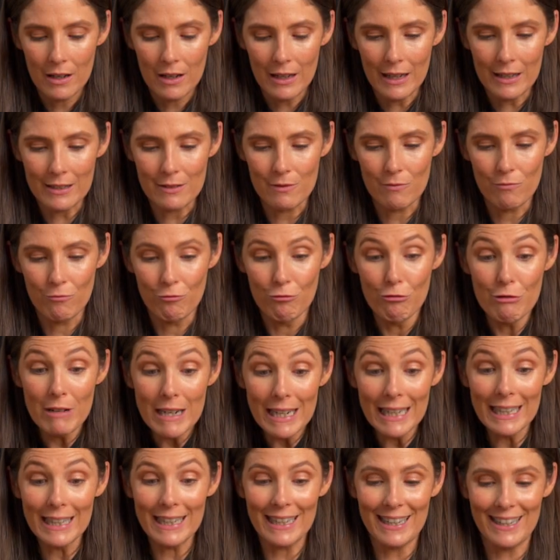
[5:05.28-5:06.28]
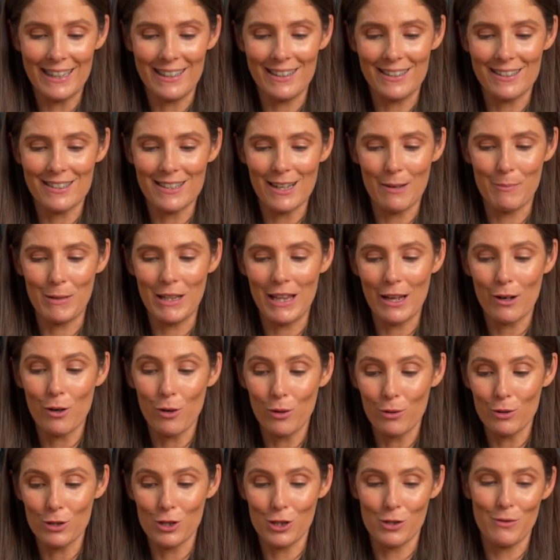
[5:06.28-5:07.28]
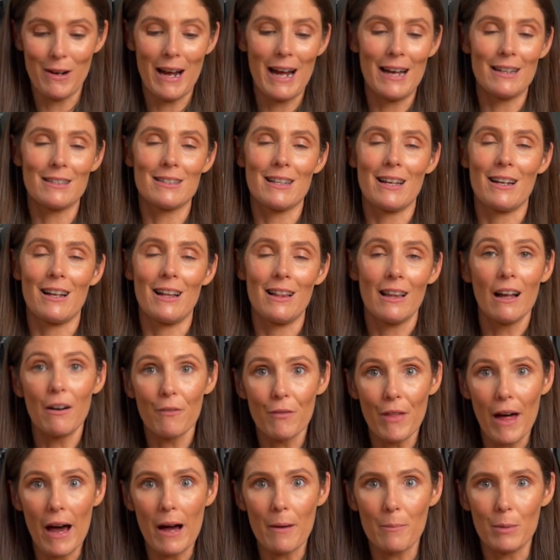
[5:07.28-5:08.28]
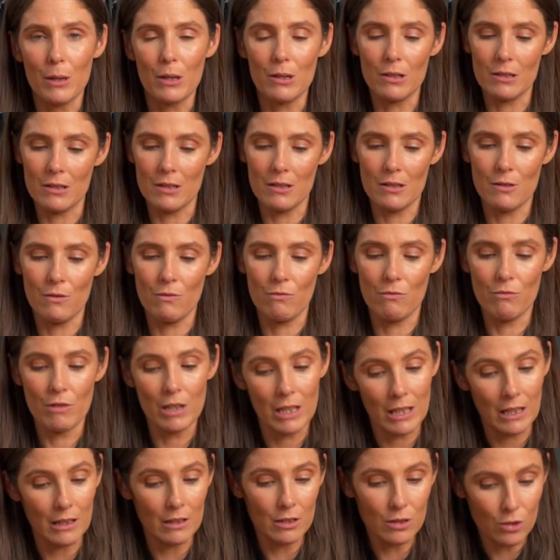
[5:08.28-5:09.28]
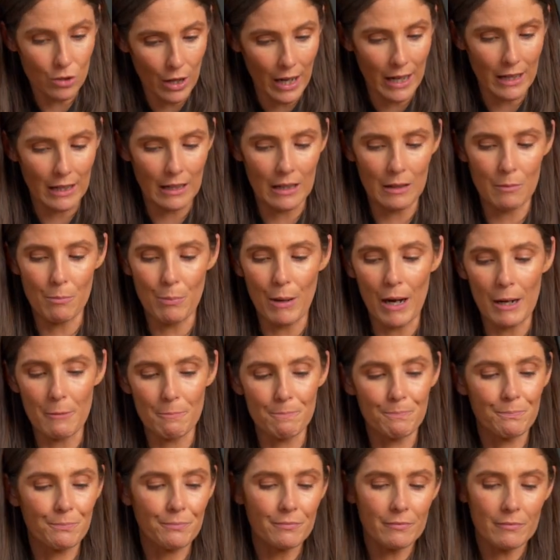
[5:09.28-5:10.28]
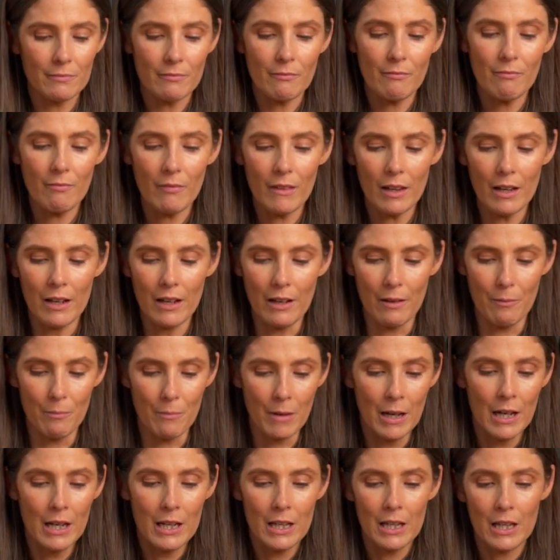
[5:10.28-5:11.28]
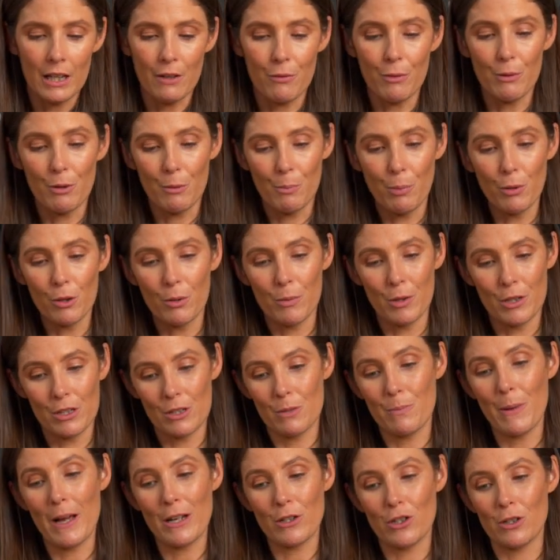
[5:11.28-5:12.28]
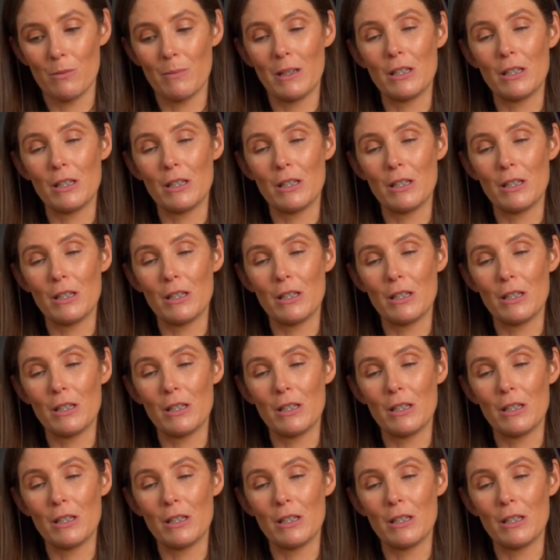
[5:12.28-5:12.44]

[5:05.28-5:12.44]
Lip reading: It really is, I mean, they're called Shiraz, and I love that because it's really Australian, but if we were to put them on a spectrum,